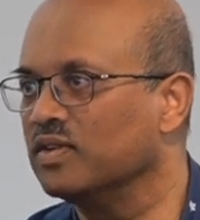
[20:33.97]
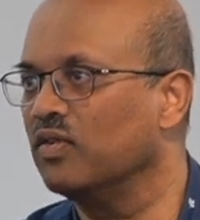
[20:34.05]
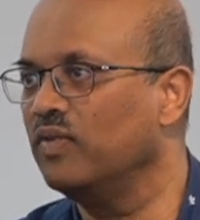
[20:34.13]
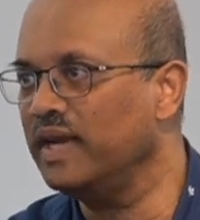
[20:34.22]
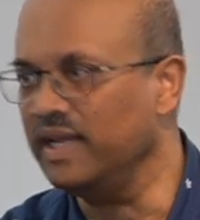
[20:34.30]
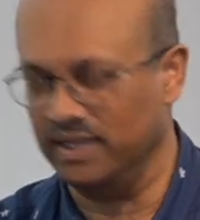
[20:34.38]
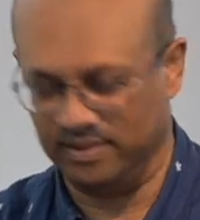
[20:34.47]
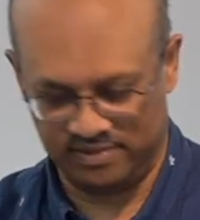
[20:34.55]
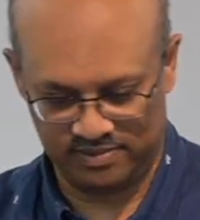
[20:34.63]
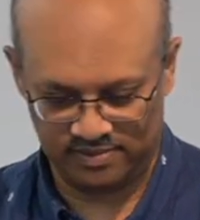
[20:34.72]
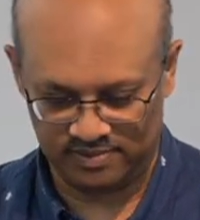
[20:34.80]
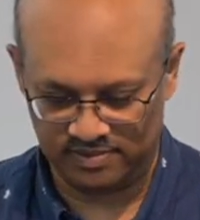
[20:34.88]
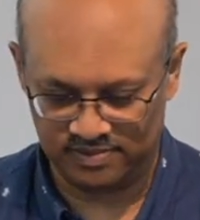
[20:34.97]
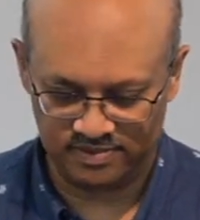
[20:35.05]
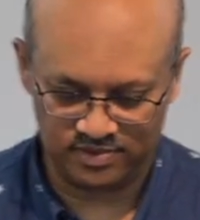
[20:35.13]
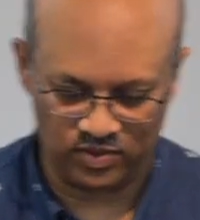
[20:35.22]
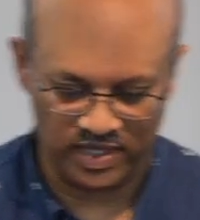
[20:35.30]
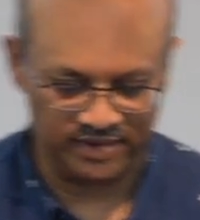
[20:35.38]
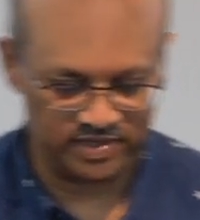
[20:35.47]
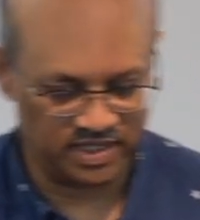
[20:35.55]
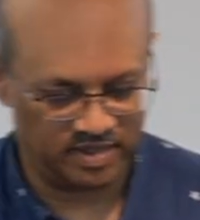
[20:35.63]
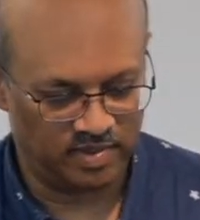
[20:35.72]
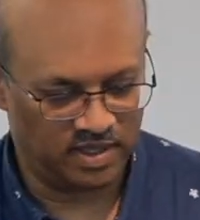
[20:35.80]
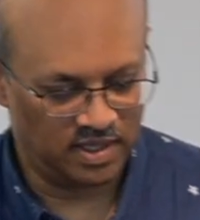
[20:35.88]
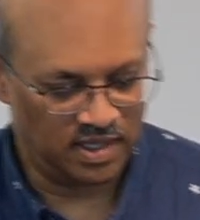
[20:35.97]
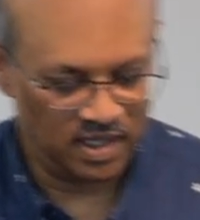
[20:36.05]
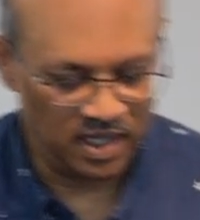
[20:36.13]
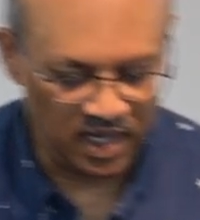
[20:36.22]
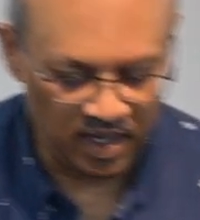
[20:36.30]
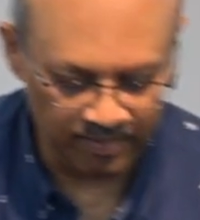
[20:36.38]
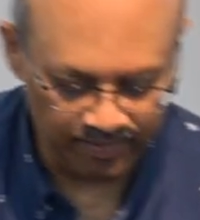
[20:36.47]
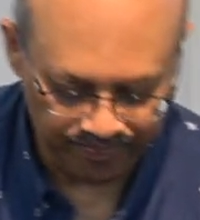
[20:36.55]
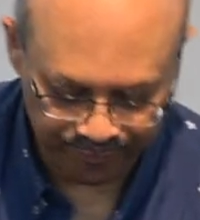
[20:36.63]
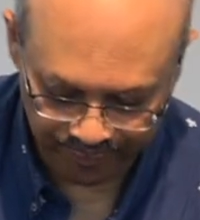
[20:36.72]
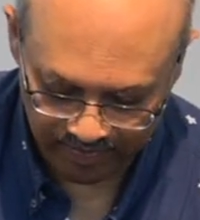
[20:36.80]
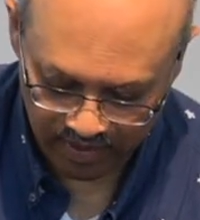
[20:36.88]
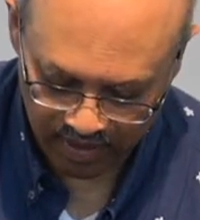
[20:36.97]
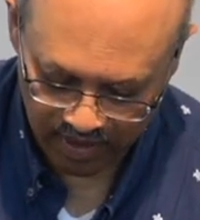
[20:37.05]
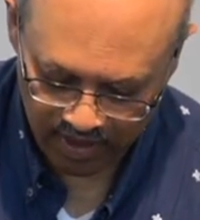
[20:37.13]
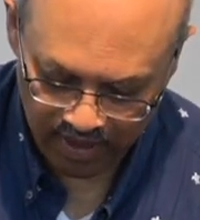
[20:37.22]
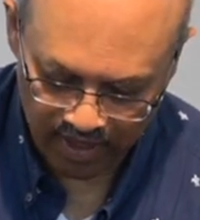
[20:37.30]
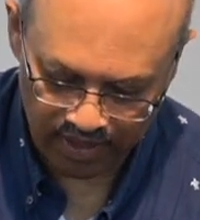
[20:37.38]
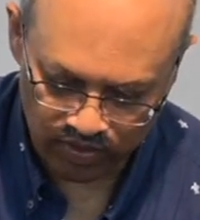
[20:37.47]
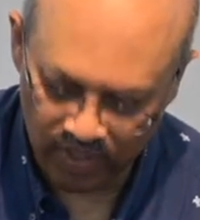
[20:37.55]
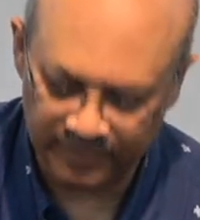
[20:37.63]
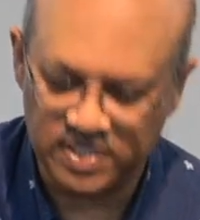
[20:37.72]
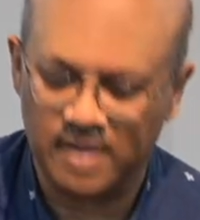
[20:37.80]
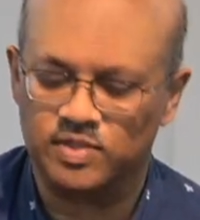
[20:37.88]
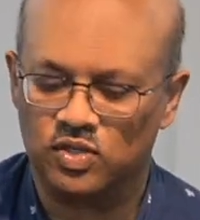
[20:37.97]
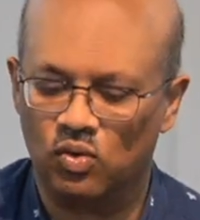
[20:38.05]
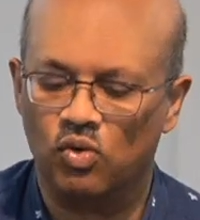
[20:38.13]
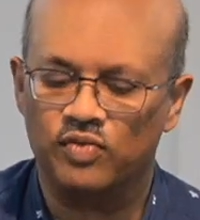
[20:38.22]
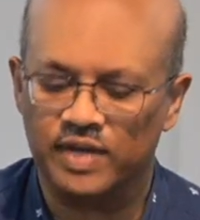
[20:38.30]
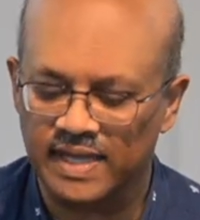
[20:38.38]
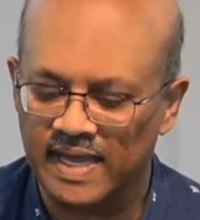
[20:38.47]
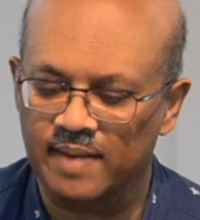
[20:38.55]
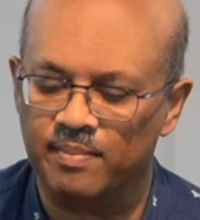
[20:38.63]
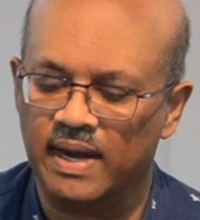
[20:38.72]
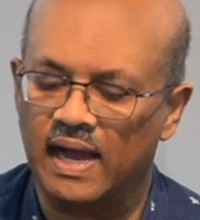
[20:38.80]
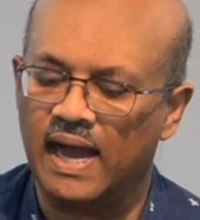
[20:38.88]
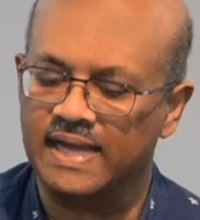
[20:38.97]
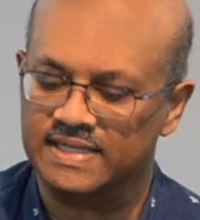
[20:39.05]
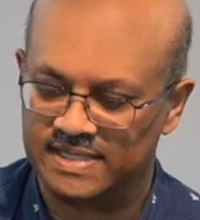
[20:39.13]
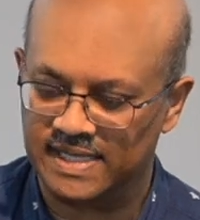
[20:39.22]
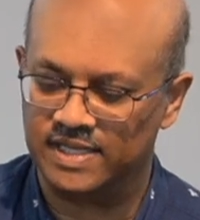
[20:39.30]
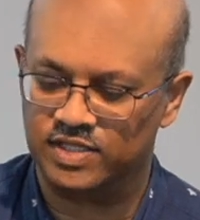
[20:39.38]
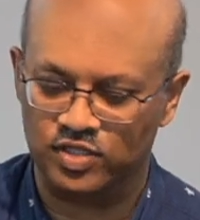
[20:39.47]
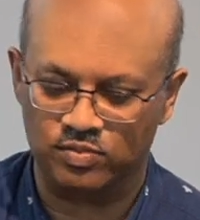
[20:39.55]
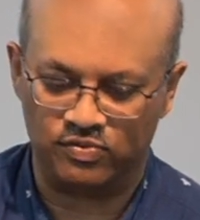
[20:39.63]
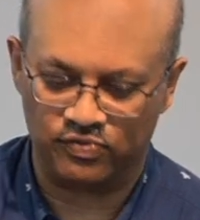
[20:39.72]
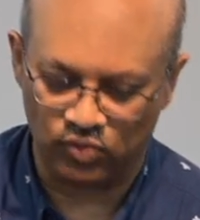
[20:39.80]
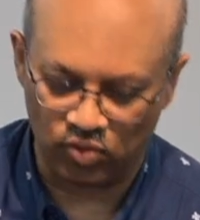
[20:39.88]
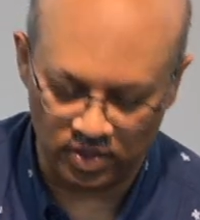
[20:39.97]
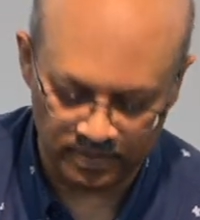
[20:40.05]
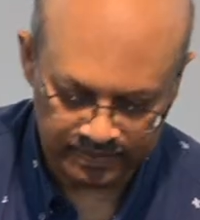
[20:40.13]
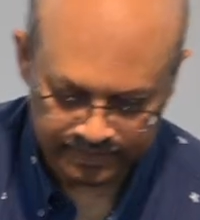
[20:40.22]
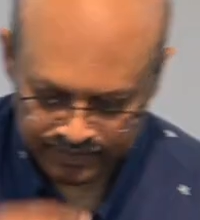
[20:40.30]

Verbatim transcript: It's already don't have time. Um, I don't have time to go over it again, but I said to you before